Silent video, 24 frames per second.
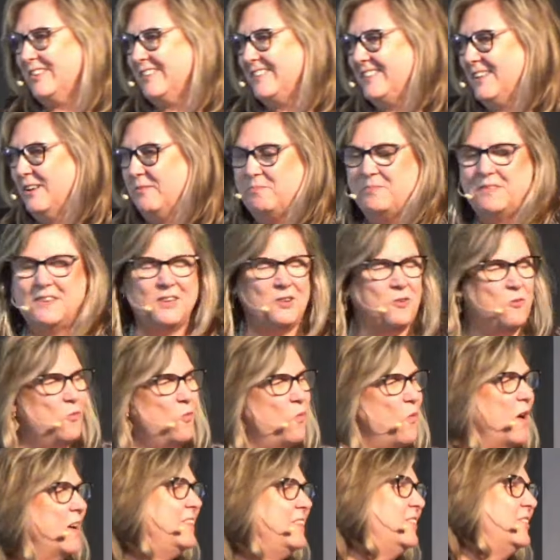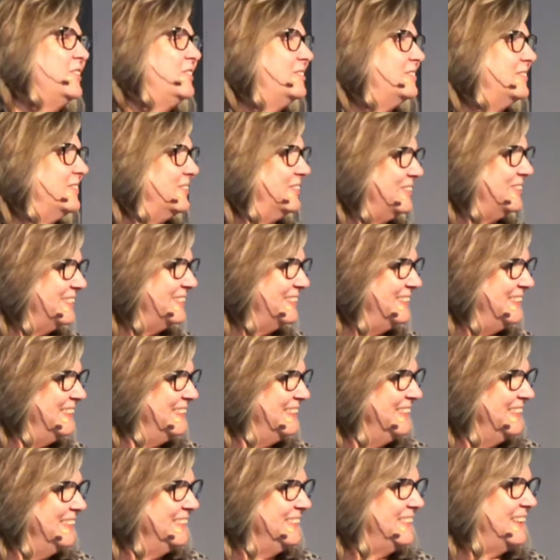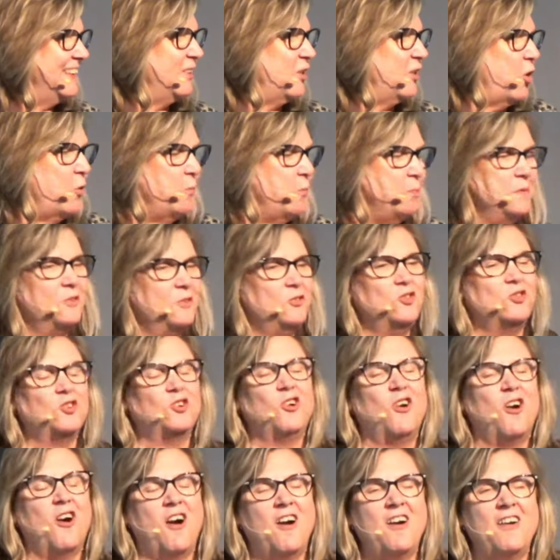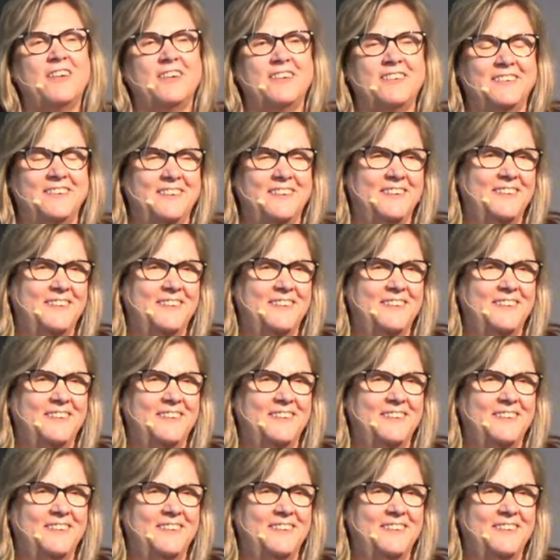something wonderful that opened your heart.